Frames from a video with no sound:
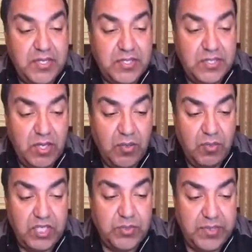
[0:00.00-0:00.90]
So
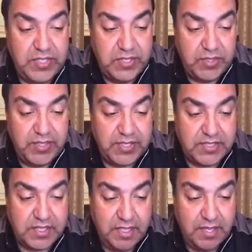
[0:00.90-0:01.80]
once we do
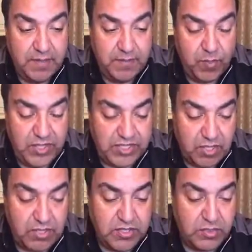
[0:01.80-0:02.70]
this, once we
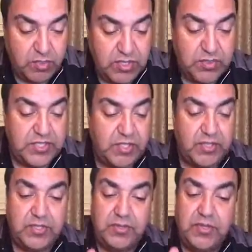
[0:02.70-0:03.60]

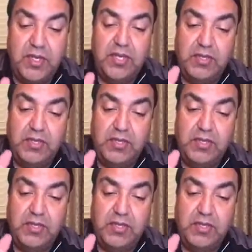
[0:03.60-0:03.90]
start to